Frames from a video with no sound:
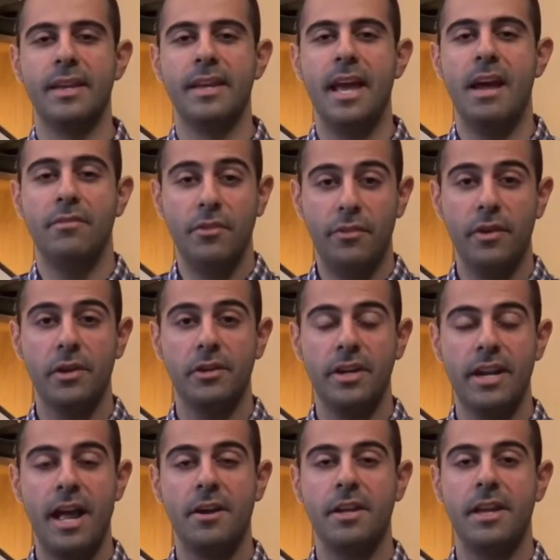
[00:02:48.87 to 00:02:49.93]
Have you figured it
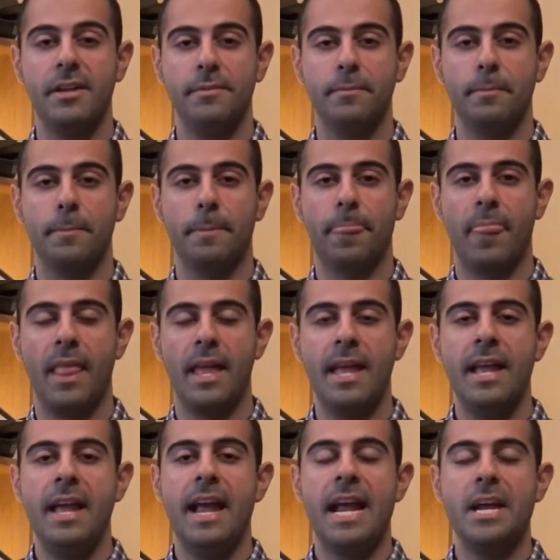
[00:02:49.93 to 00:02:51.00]
out yet?
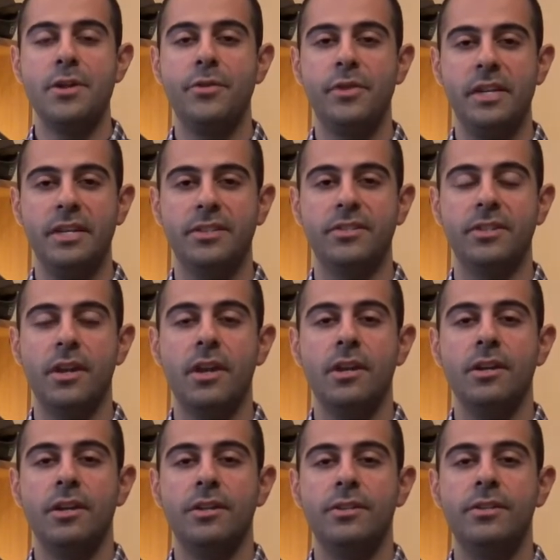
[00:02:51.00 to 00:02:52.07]
Atheists,
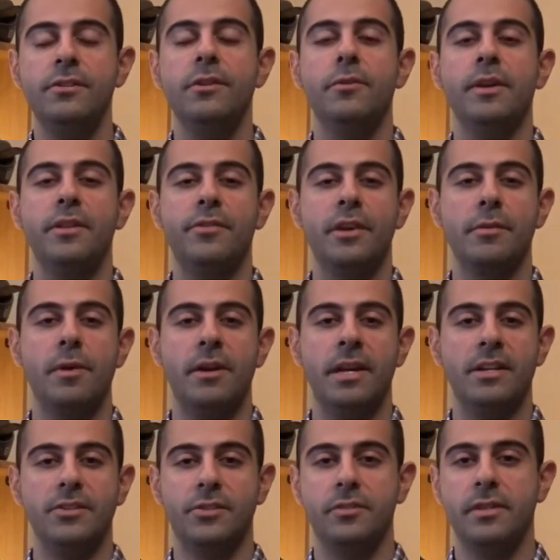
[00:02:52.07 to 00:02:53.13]
do you know anything about
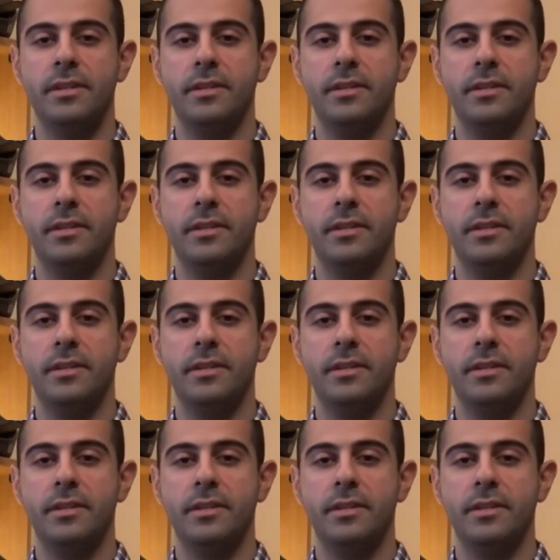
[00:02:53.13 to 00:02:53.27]
history?